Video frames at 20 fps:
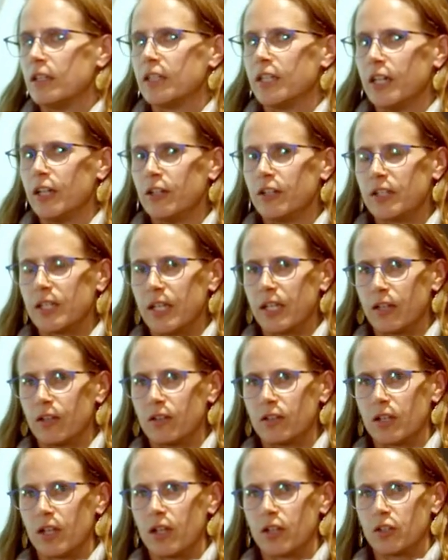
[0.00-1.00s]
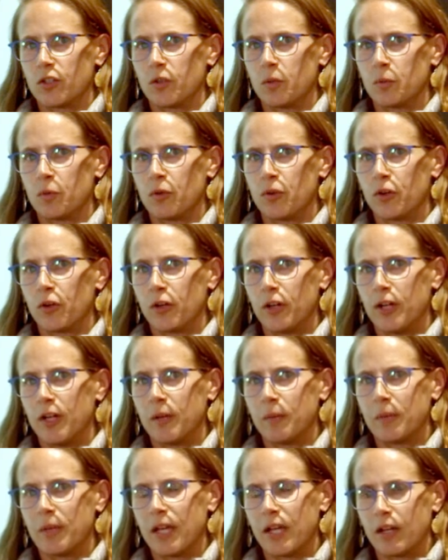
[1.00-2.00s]
TerraCycle is also a
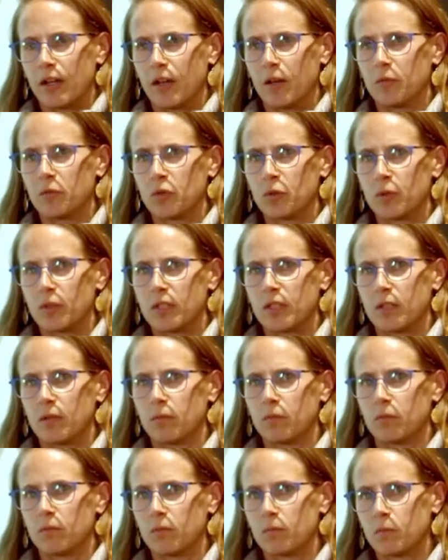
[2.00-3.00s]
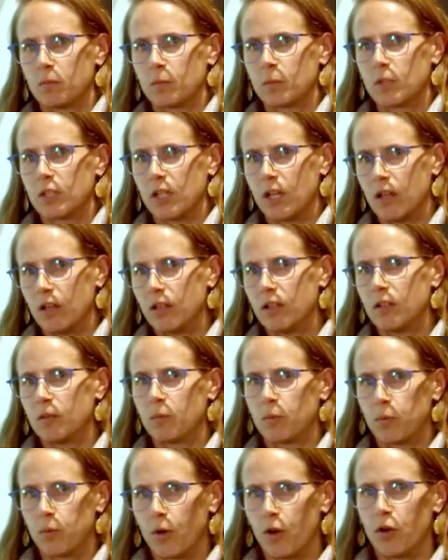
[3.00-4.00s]
program that comes with some
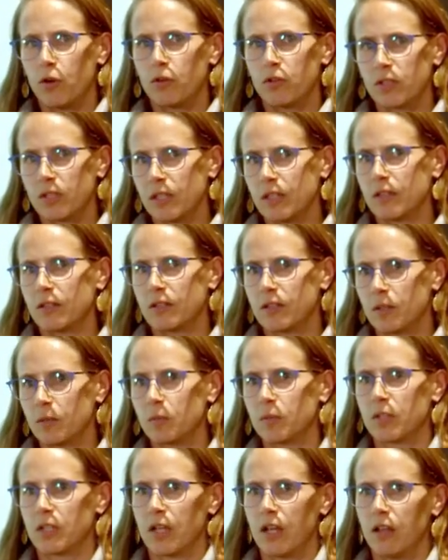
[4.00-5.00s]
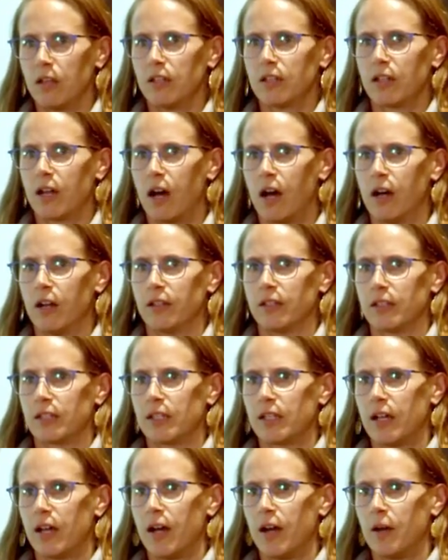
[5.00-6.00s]
solid pros and some solid
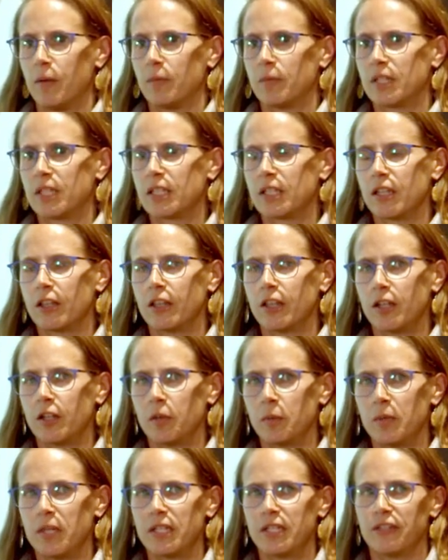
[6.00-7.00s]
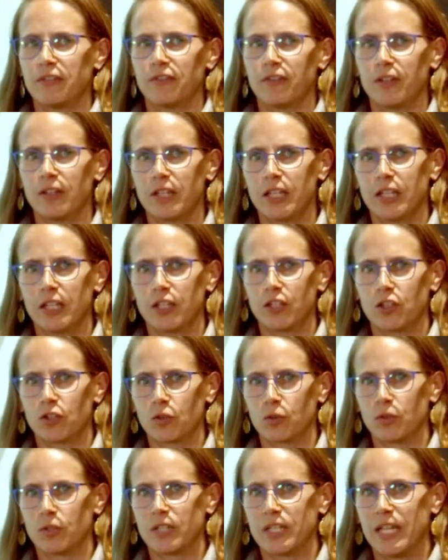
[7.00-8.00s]
cons. This is a little bit different than the
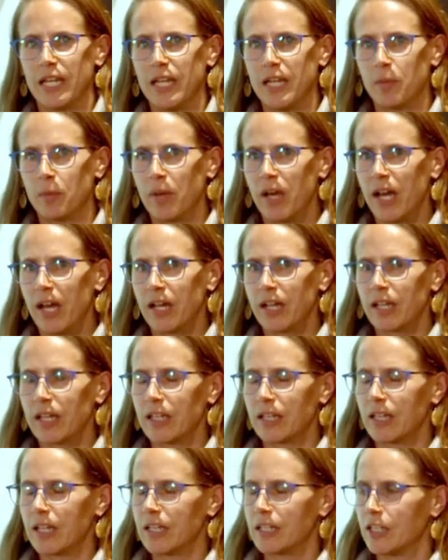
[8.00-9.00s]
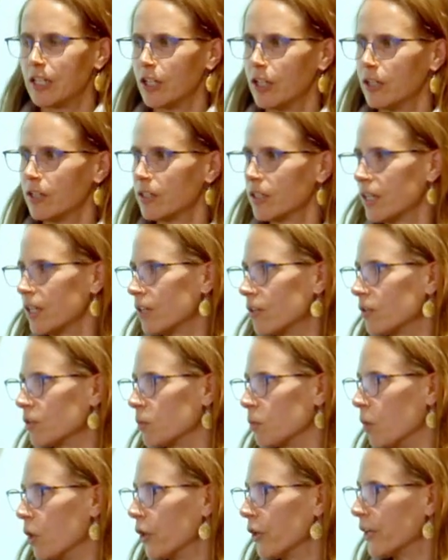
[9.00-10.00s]
store take-back in that TerraCycle's
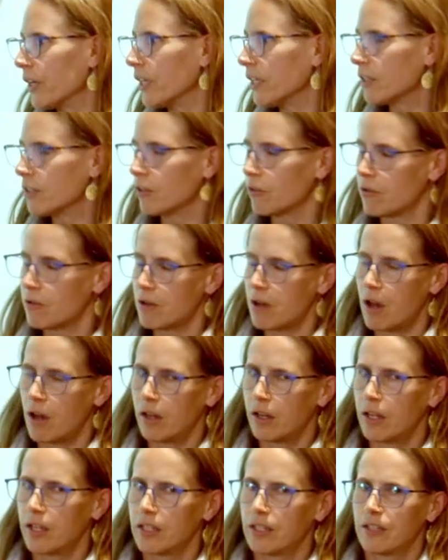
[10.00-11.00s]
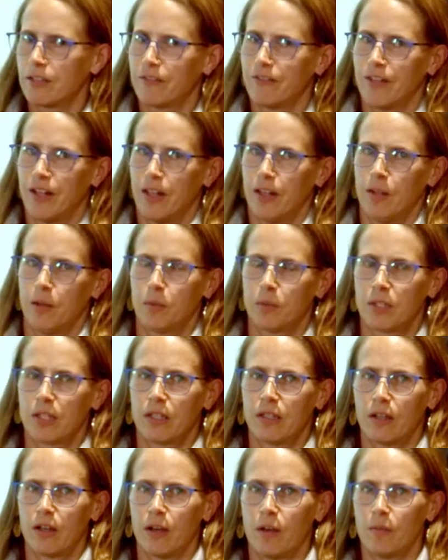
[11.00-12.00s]
markets are not as developed.
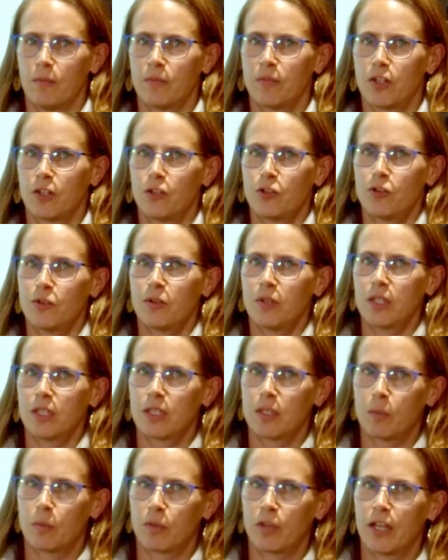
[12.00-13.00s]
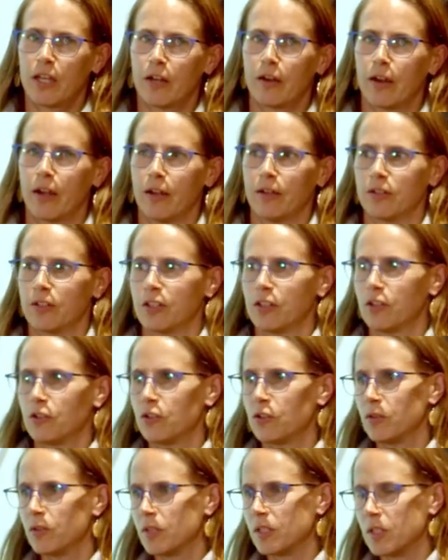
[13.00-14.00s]
They're doing some playgrounds and they're
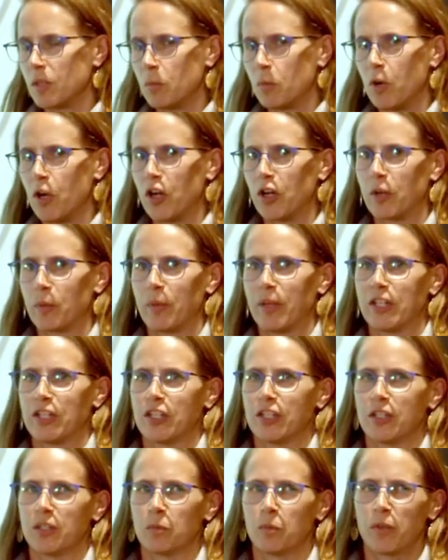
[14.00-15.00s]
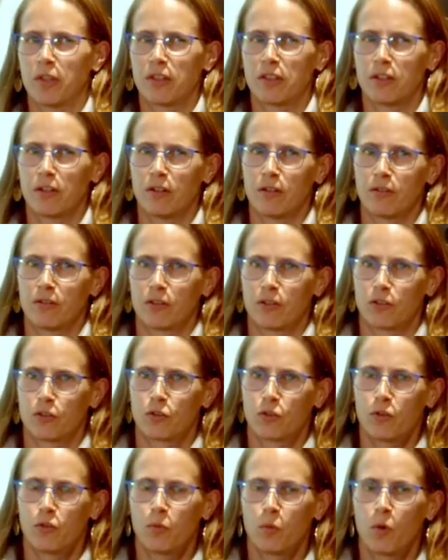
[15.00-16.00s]
doing some park benches, but they're
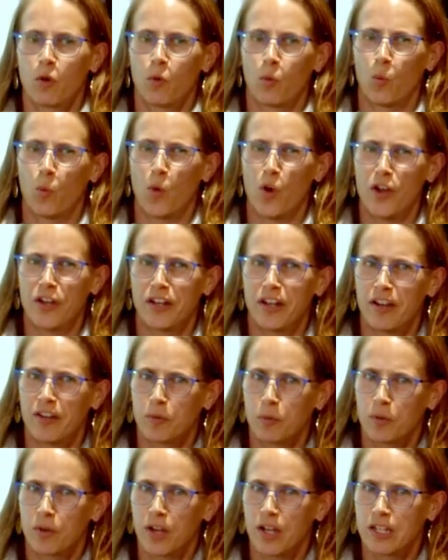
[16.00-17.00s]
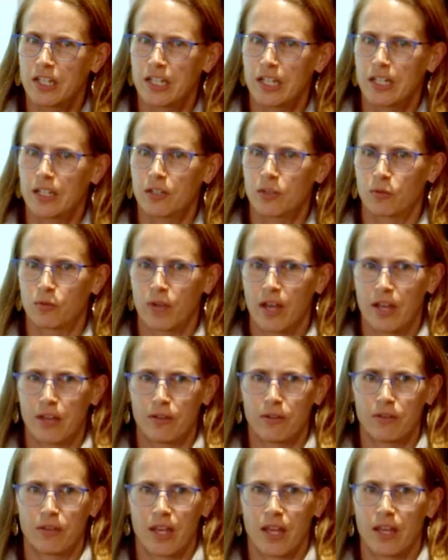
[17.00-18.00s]
sort of more one-off projects
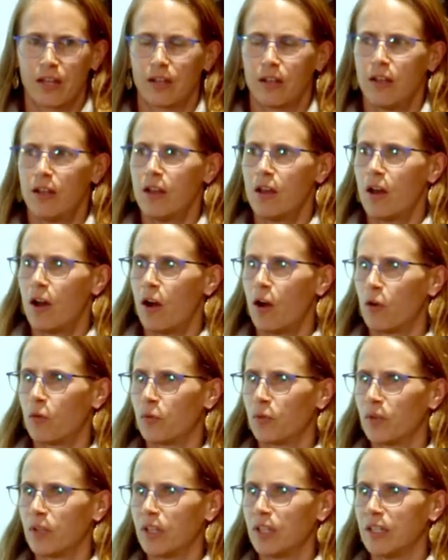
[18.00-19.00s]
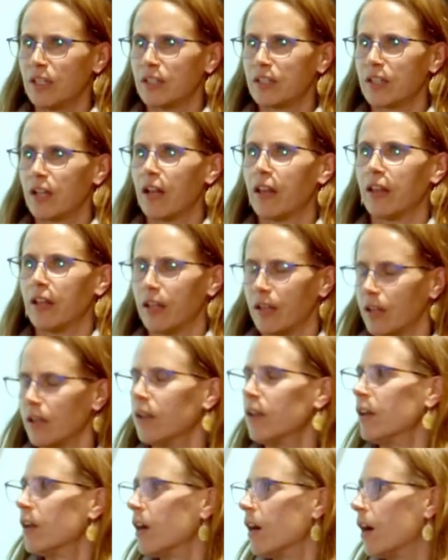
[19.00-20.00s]
rather than a really solid
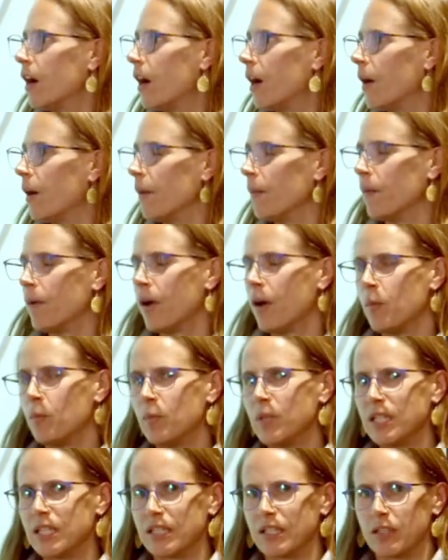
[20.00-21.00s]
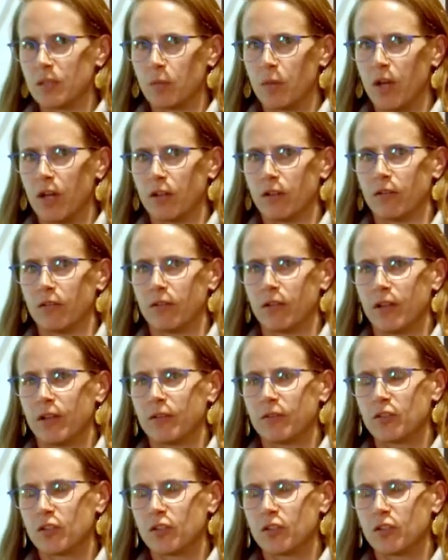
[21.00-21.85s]
a business model.